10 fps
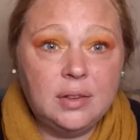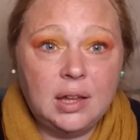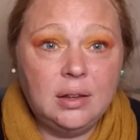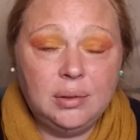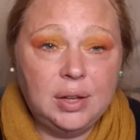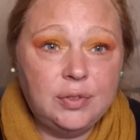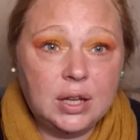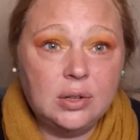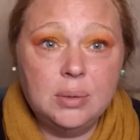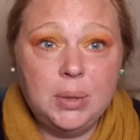If they're
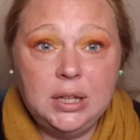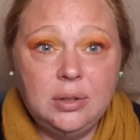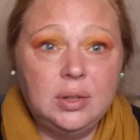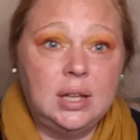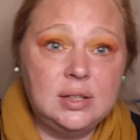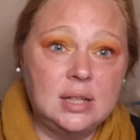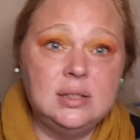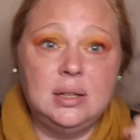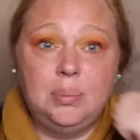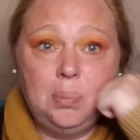going to beat you, they tend
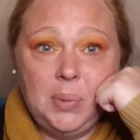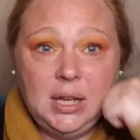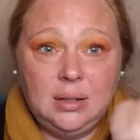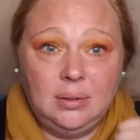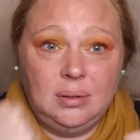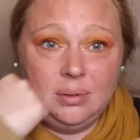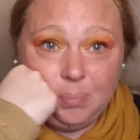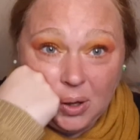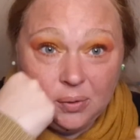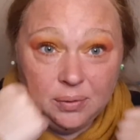to beat
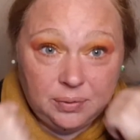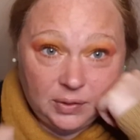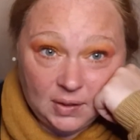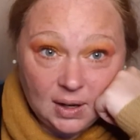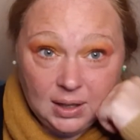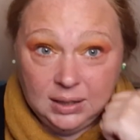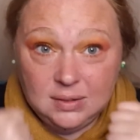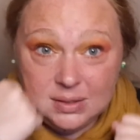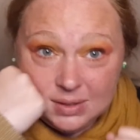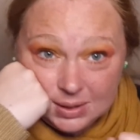both
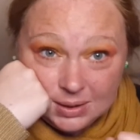sides.